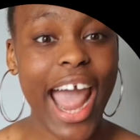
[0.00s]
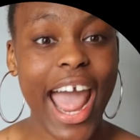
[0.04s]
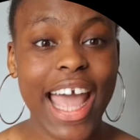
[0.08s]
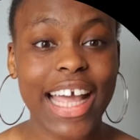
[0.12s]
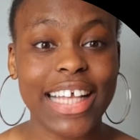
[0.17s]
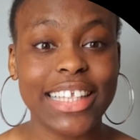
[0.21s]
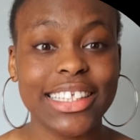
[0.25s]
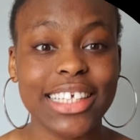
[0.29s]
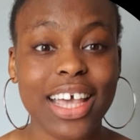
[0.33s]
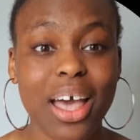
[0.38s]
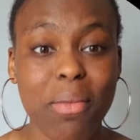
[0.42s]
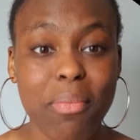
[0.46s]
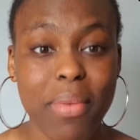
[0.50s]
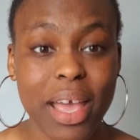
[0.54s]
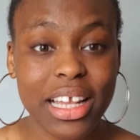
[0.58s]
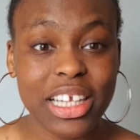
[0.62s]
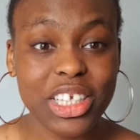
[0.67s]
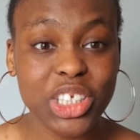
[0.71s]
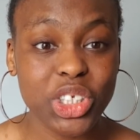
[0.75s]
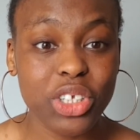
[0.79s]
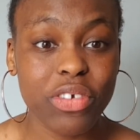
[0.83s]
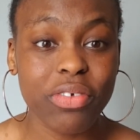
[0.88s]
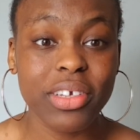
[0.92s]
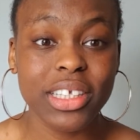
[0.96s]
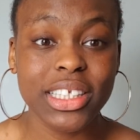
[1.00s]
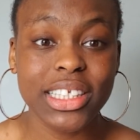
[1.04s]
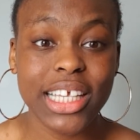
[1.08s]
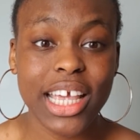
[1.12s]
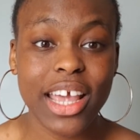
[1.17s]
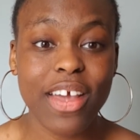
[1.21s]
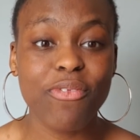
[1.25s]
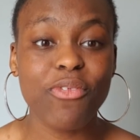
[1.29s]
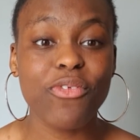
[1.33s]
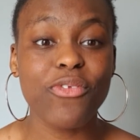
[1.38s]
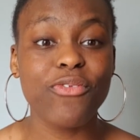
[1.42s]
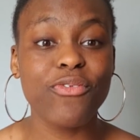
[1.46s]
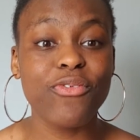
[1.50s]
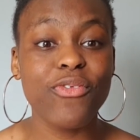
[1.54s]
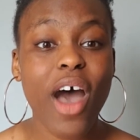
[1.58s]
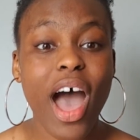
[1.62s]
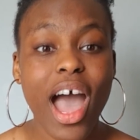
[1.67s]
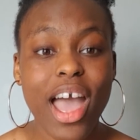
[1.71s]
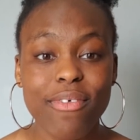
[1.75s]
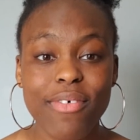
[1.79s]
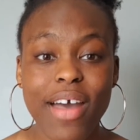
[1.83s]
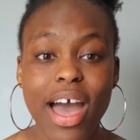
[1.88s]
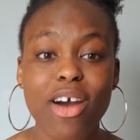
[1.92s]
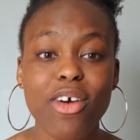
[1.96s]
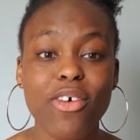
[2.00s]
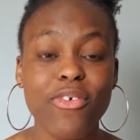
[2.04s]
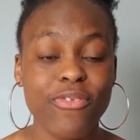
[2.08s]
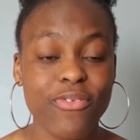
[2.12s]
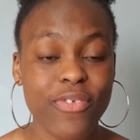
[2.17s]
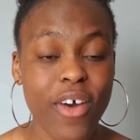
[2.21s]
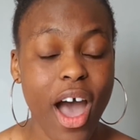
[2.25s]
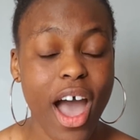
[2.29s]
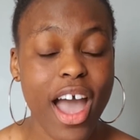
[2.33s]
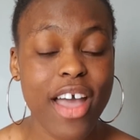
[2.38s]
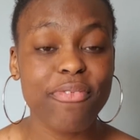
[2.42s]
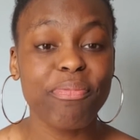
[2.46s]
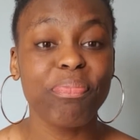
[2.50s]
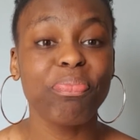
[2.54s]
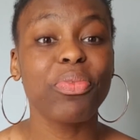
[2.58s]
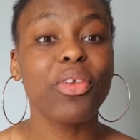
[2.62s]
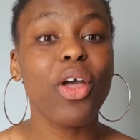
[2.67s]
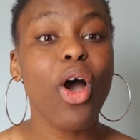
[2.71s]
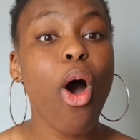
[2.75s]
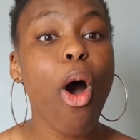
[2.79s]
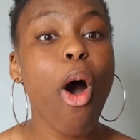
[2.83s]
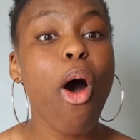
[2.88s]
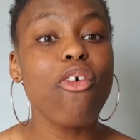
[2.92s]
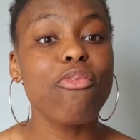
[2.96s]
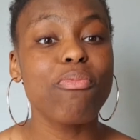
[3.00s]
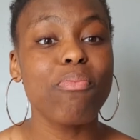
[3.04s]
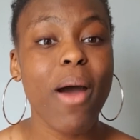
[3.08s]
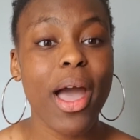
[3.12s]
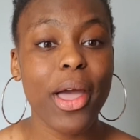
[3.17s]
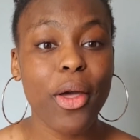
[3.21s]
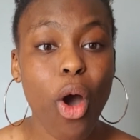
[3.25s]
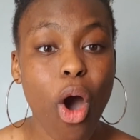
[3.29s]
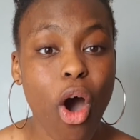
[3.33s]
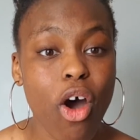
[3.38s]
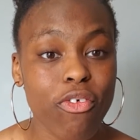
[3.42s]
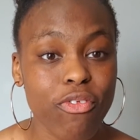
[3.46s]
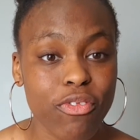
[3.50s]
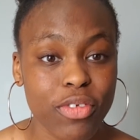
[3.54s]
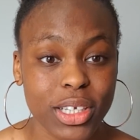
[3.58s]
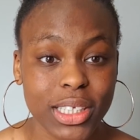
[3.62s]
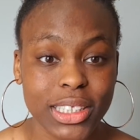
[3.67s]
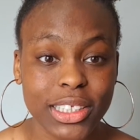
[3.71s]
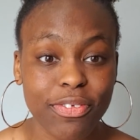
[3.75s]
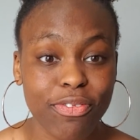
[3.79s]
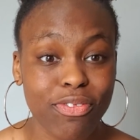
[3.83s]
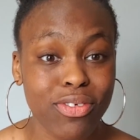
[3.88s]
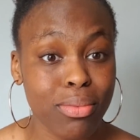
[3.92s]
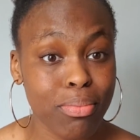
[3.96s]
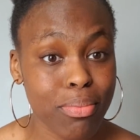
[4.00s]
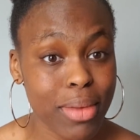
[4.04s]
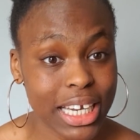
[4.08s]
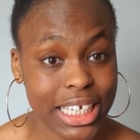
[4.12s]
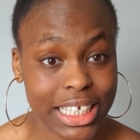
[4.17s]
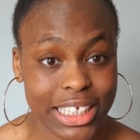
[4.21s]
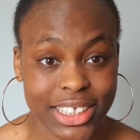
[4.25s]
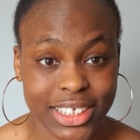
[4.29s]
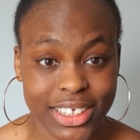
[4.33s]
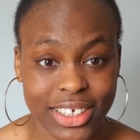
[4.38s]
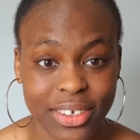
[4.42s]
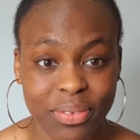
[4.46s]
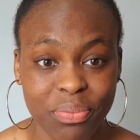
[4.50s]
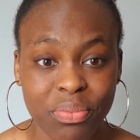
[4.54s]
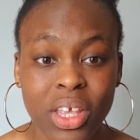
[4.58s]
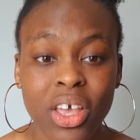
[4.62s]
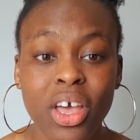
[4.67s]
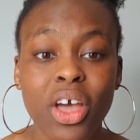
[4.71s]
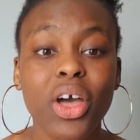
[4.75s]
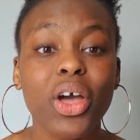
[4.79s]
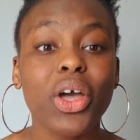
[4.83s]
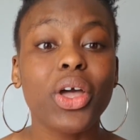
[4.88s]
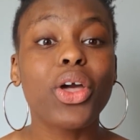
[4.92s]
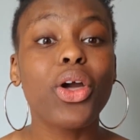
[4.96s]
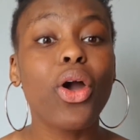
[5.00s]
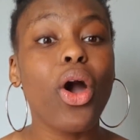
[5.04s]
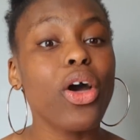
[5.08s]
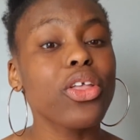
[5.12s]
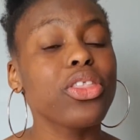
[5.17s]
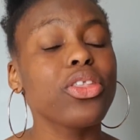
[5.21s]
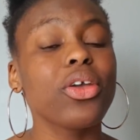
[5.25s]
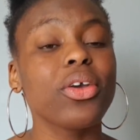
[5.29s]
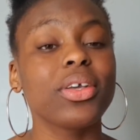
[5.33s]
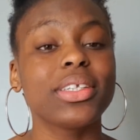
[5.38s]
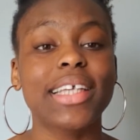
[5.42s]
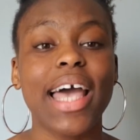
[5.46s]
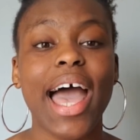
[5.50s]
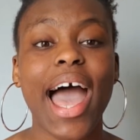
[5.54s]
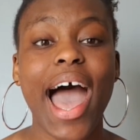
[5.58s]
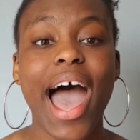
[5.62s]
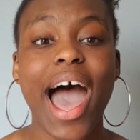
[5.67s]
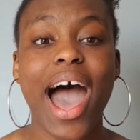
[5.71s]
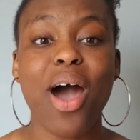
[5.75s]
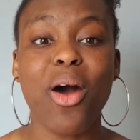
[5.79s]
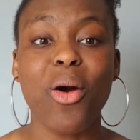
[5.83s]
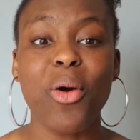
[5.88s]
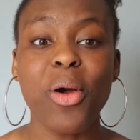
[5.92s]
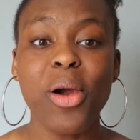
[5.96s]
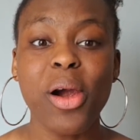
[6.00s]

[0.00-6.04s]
end, I managed to receive 5 out of 5 of my offers for medicine. God knows how.